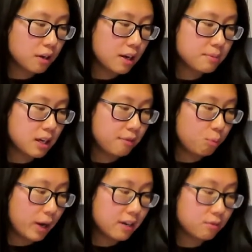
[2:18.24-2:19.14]
grams
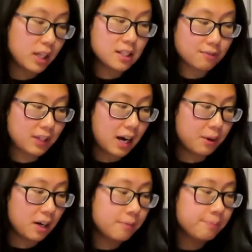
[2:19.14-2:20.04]
of white rice
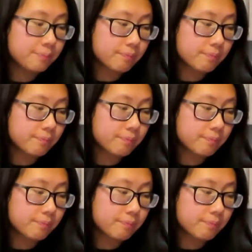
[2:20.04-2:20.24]
flour,